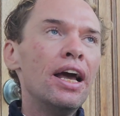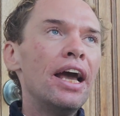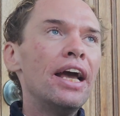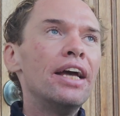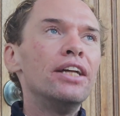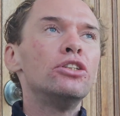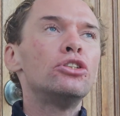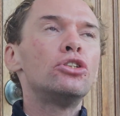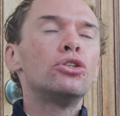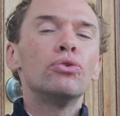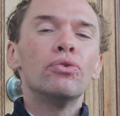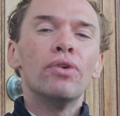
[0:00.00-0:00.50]

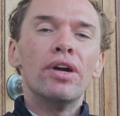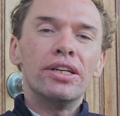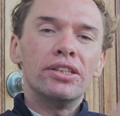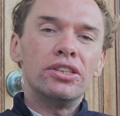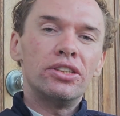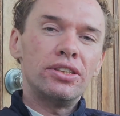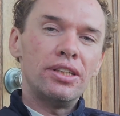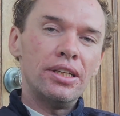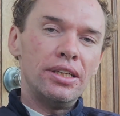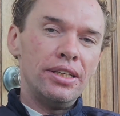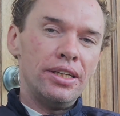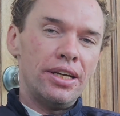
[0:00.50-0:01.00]

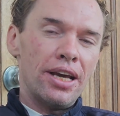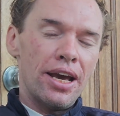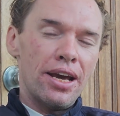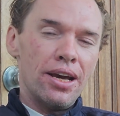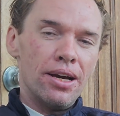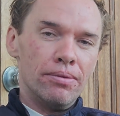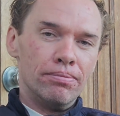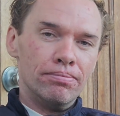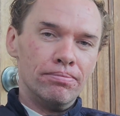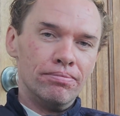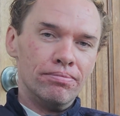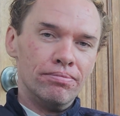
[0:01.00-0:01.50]
interesting
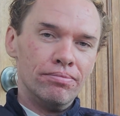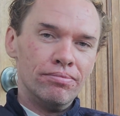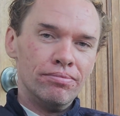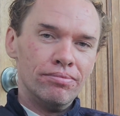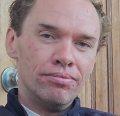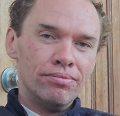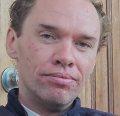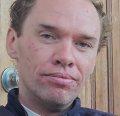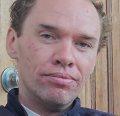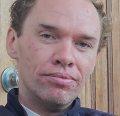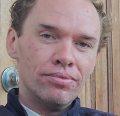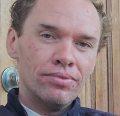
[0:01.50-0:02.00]
game.
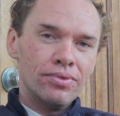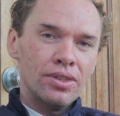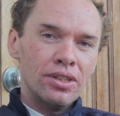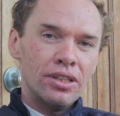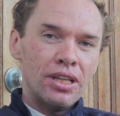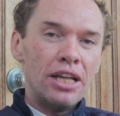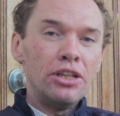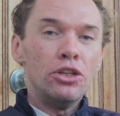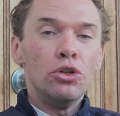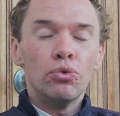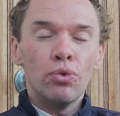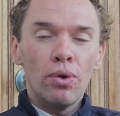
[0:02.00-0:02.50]

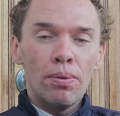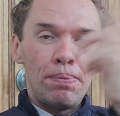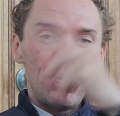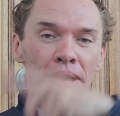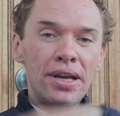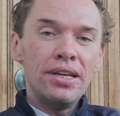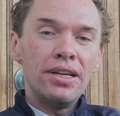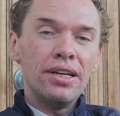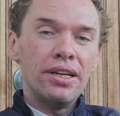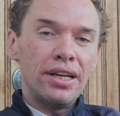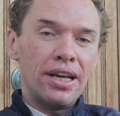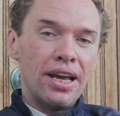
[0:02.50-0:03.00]
Then you
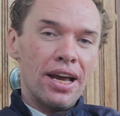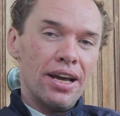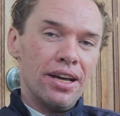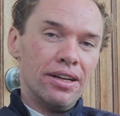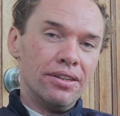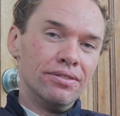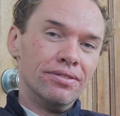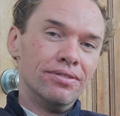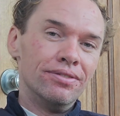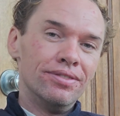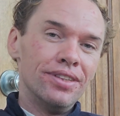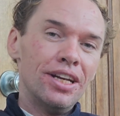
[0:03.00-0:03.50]
repeat it
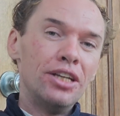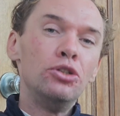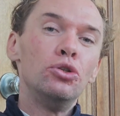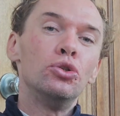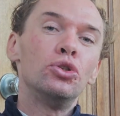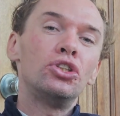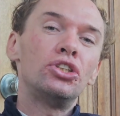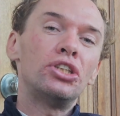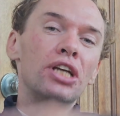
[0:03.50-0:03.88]
again, and you